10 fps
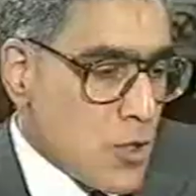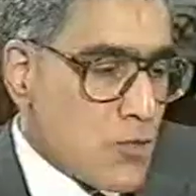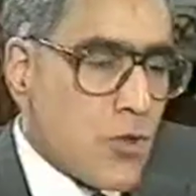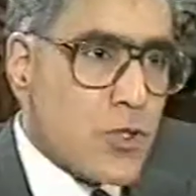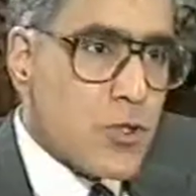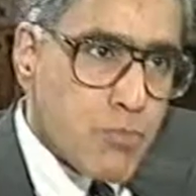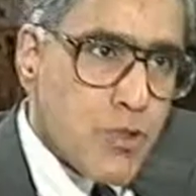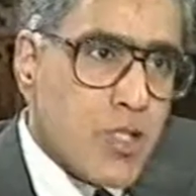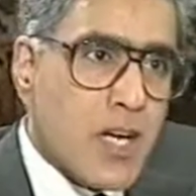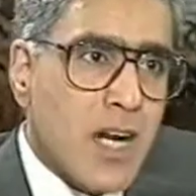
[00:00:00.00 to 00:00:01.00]
You've also
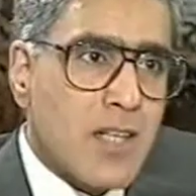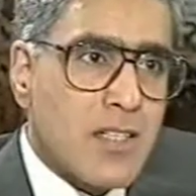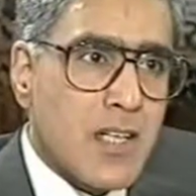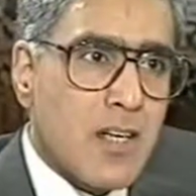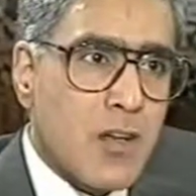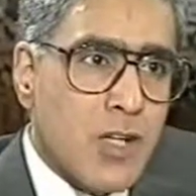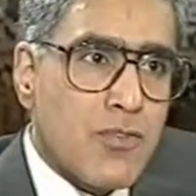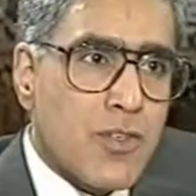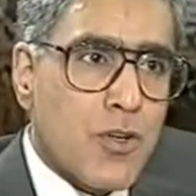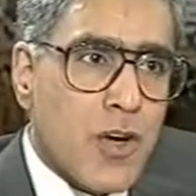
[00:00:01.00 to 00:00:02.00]
pushed hard and done a
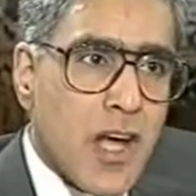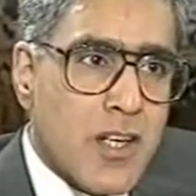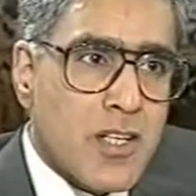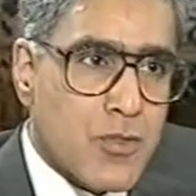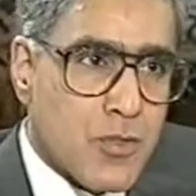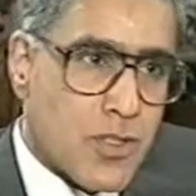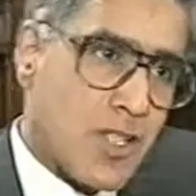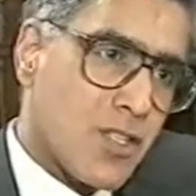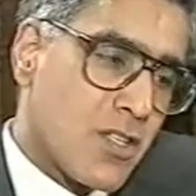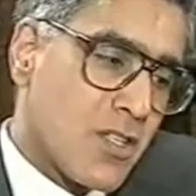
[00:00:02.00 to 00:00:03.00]
lot for your area and
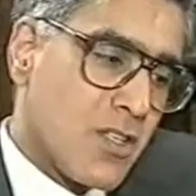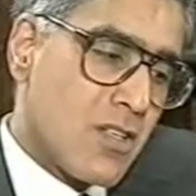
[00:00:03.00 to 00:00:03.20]
jurisdiction.